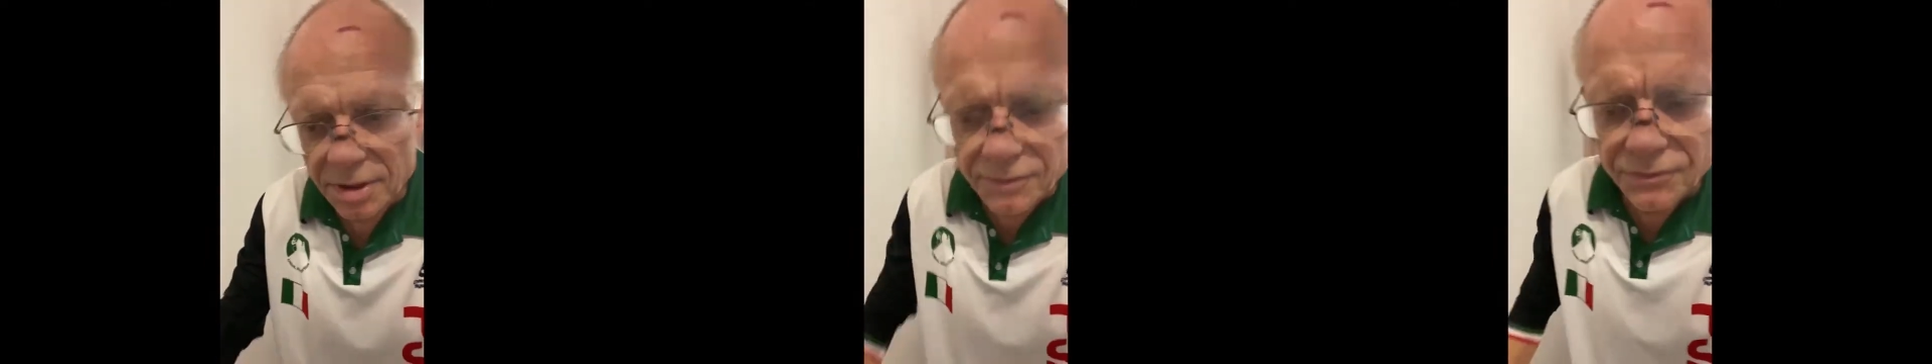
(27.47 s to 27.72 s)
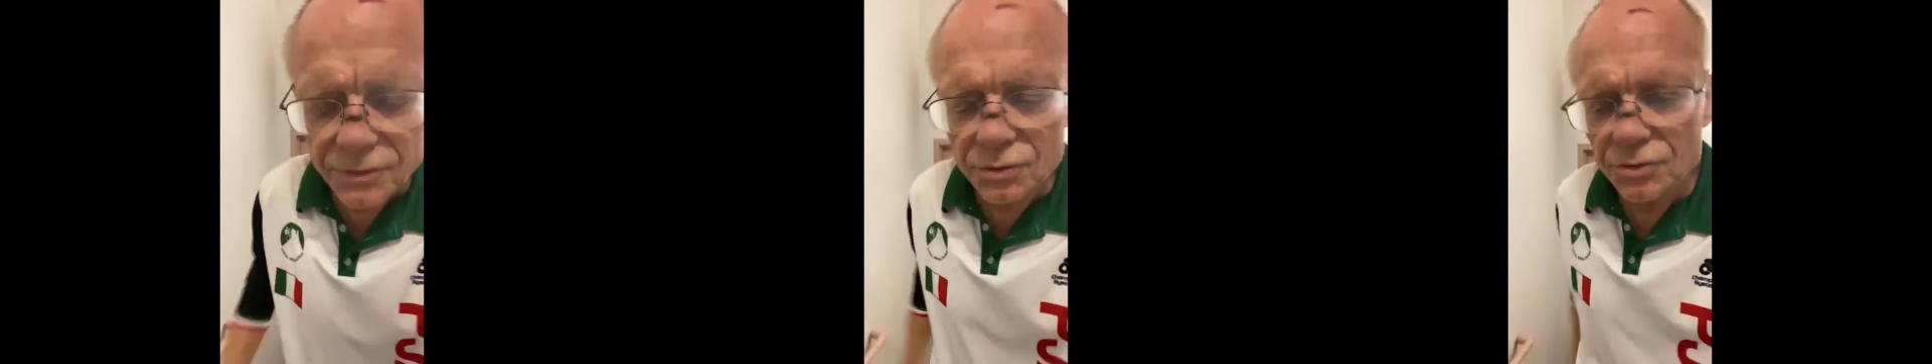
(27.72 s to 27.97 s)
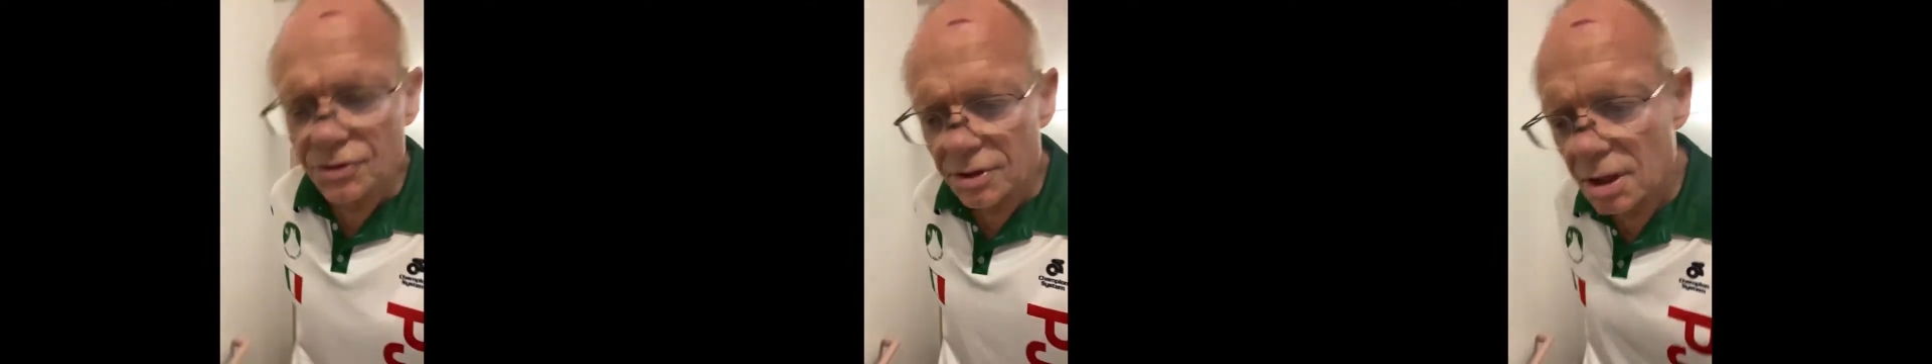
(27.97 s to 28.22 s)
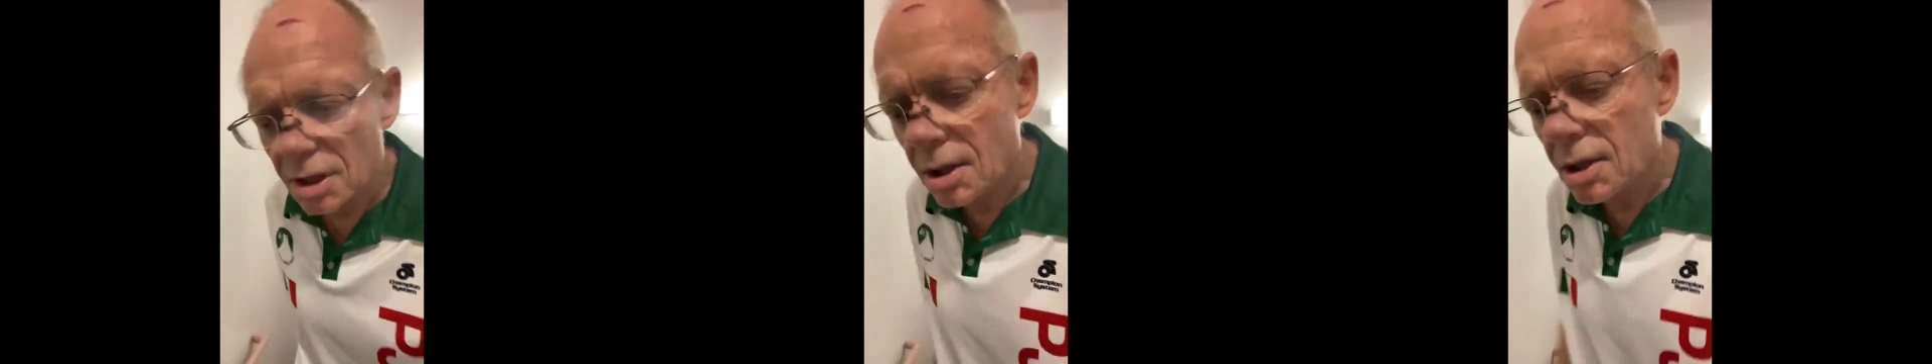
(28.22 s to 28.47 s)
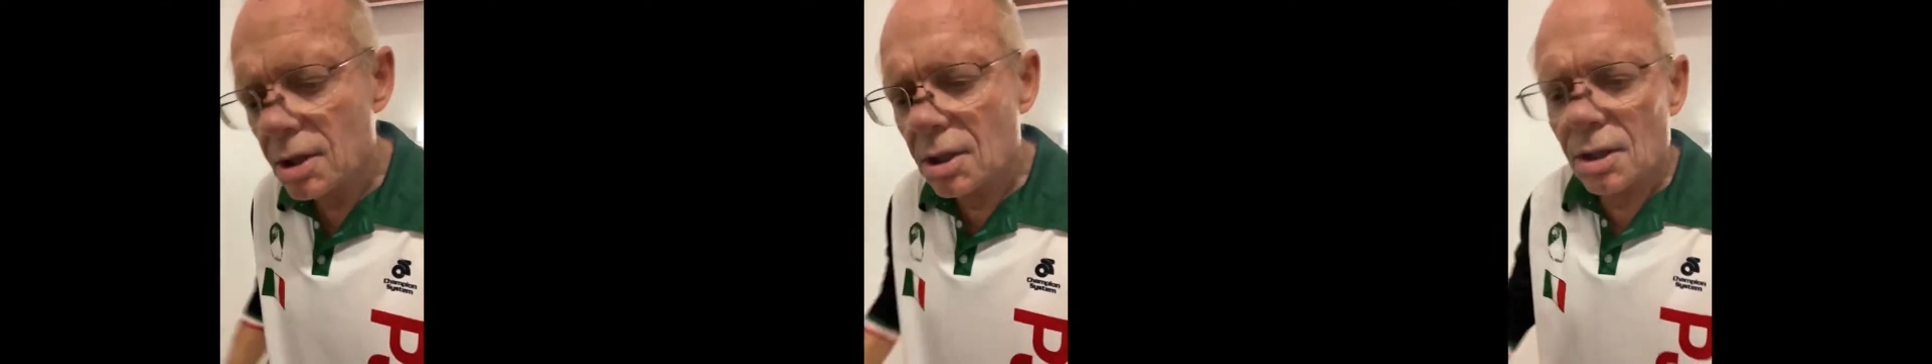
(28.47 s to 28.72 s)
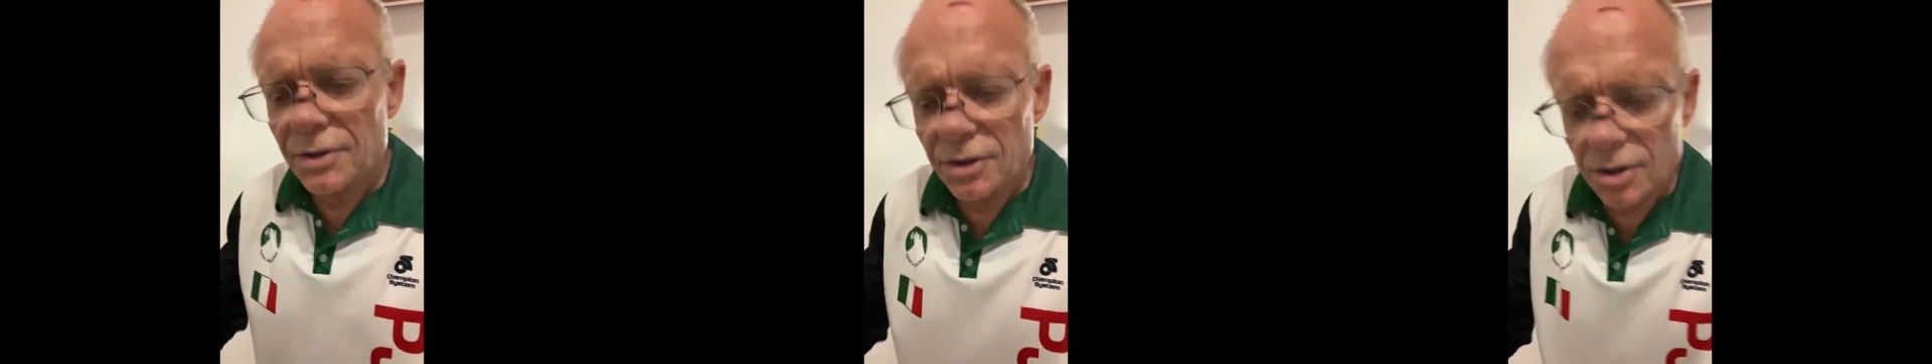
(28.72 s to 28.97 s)
infusion
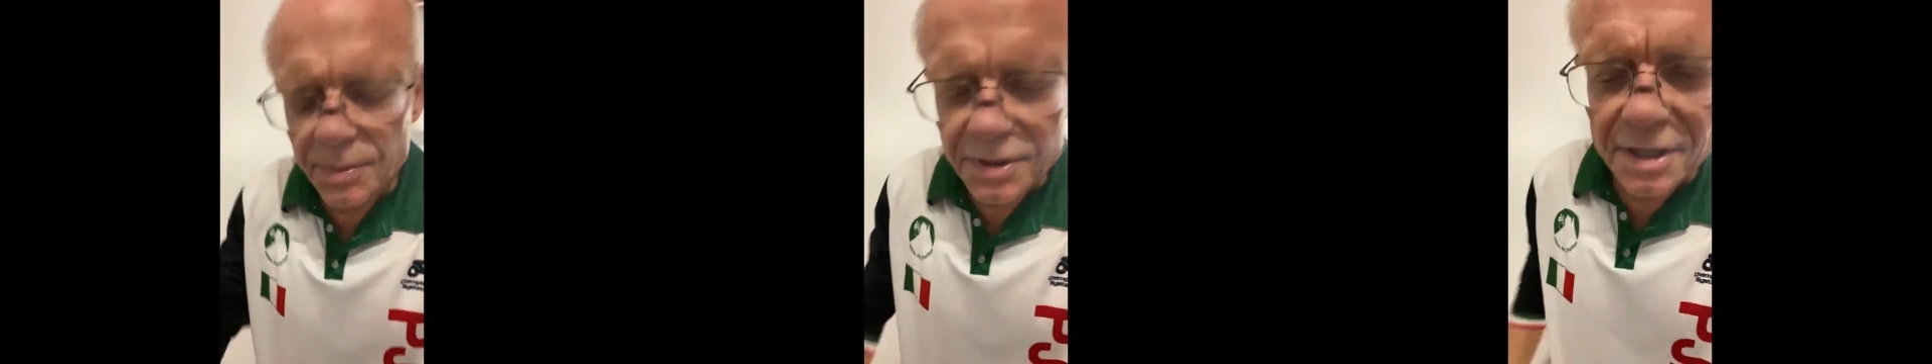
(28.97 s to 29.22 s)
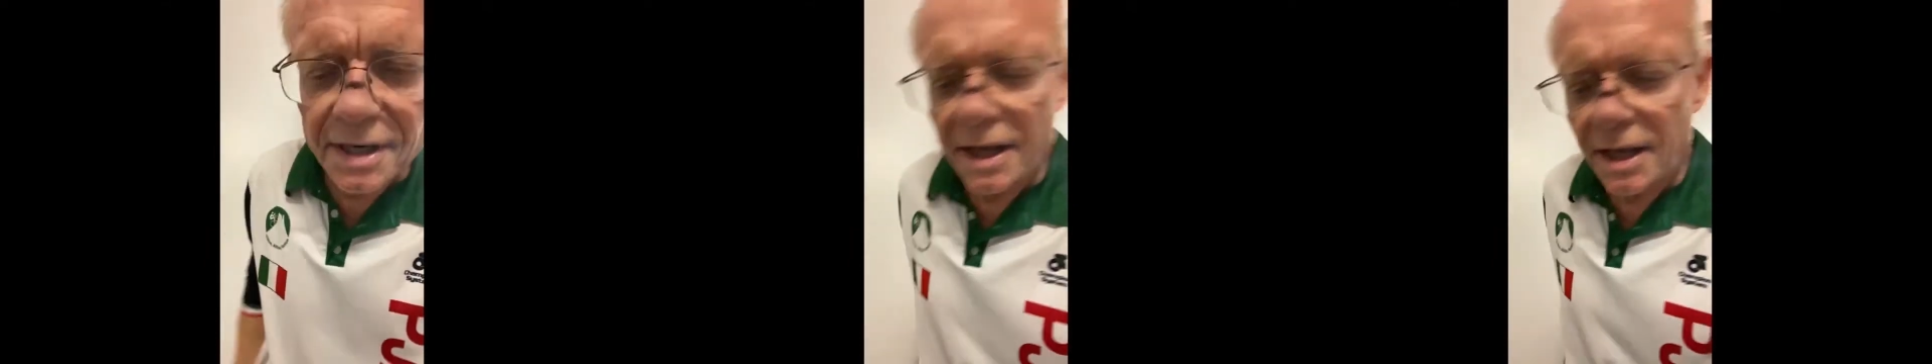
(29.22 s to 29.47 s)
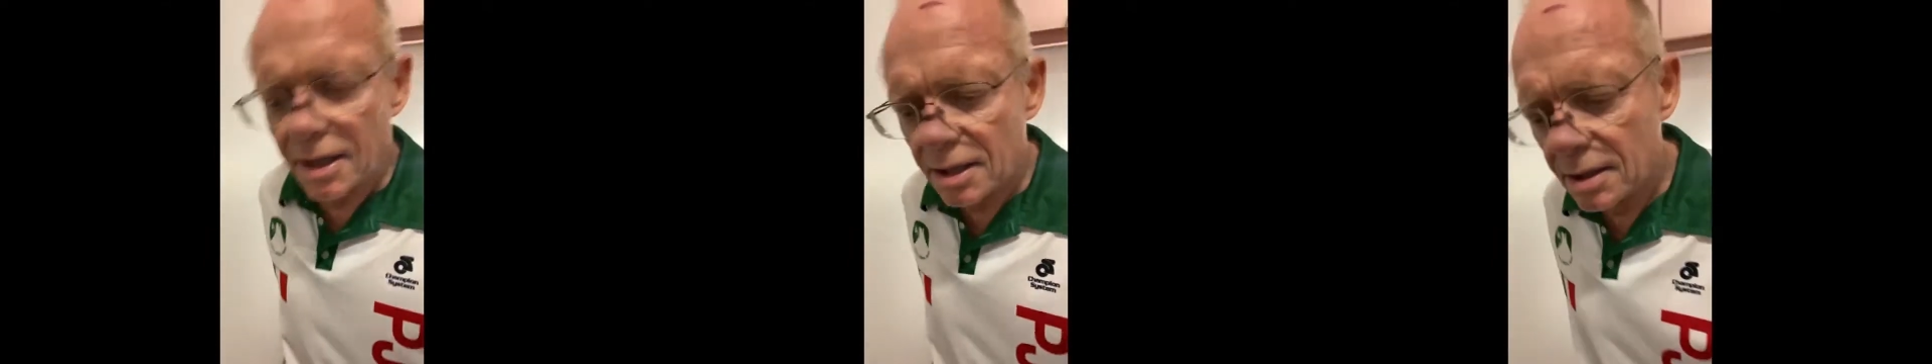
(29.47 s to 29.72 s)
therapy, today.